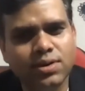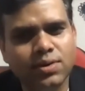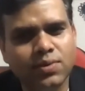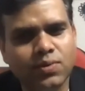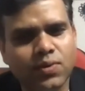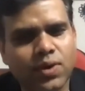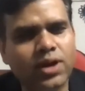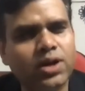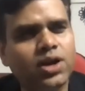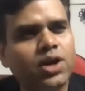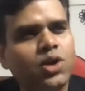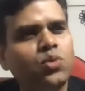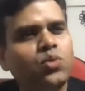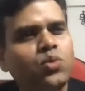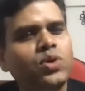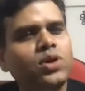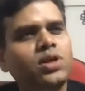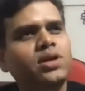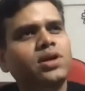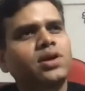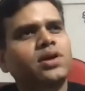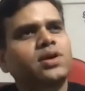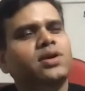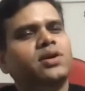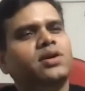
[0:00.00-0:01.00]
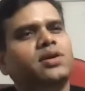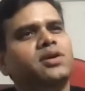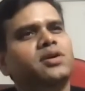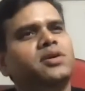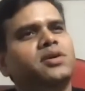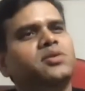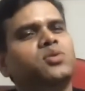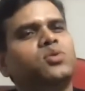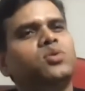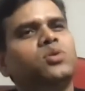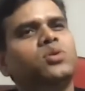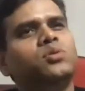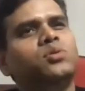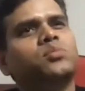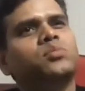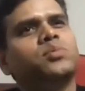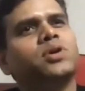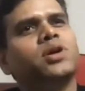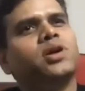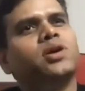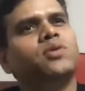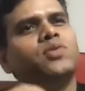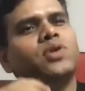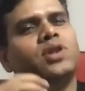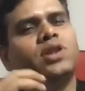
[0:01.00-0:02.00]
Why can't we,
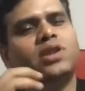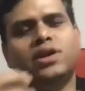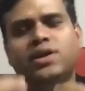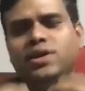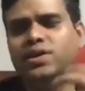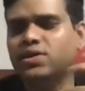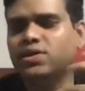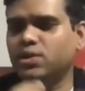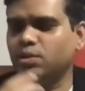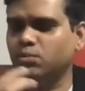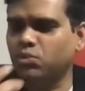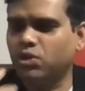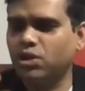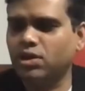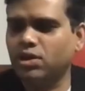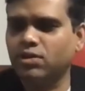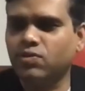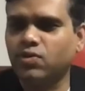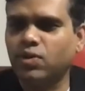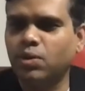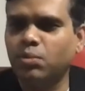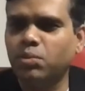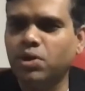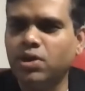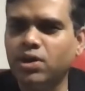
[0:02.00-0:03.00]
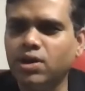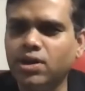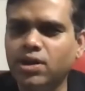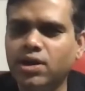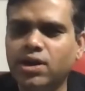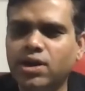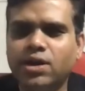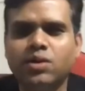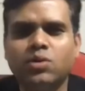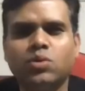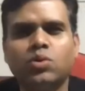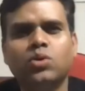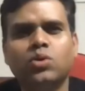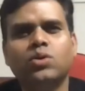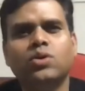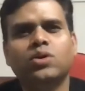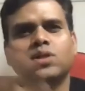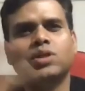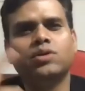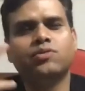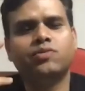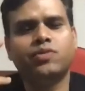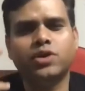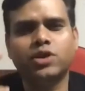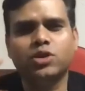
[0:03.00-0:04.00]
we learn some things from here and go on
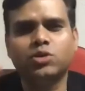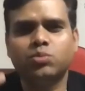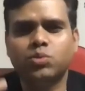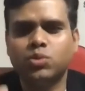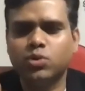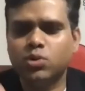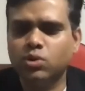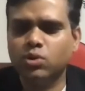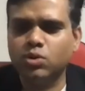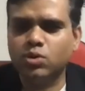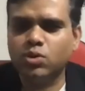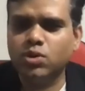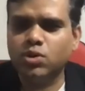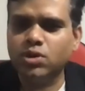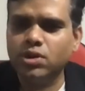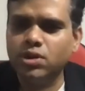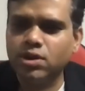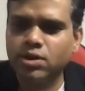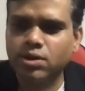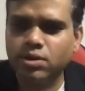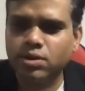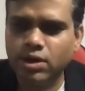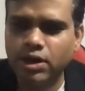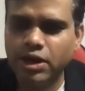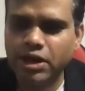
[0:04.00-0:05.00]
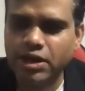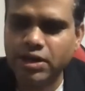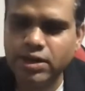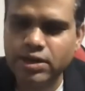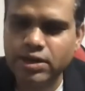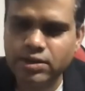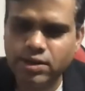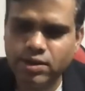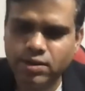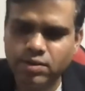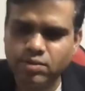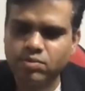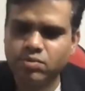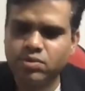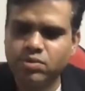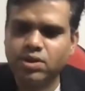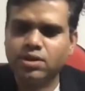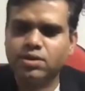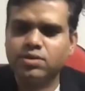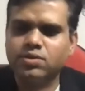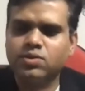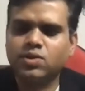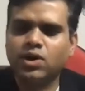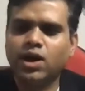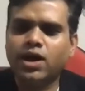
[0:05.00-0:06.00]
the Facebook, go on the LinkedIn
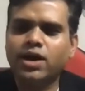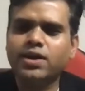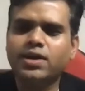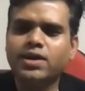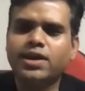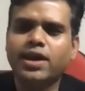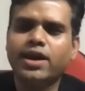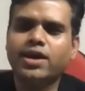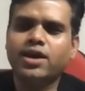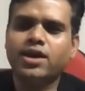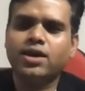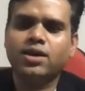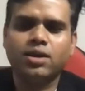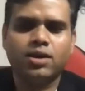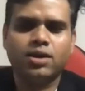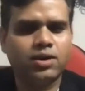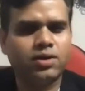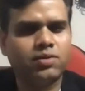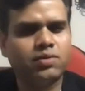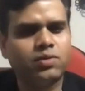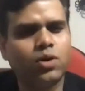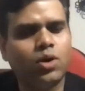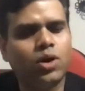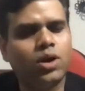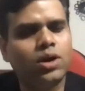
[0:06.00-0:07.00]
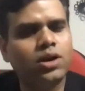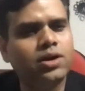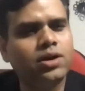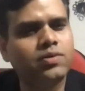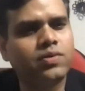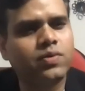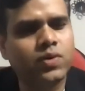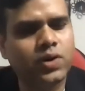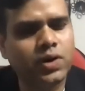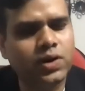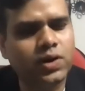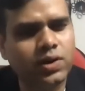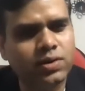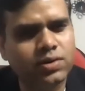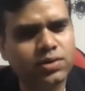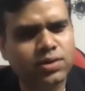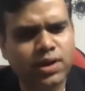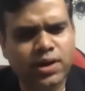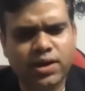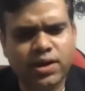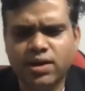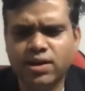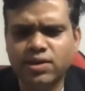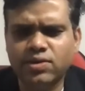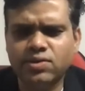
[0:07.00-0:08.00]
and start tagging all our friends,
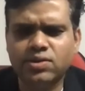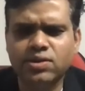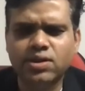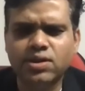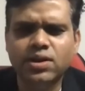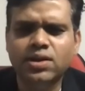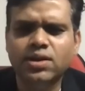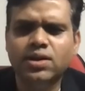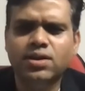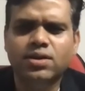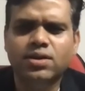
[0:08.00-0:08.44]
at least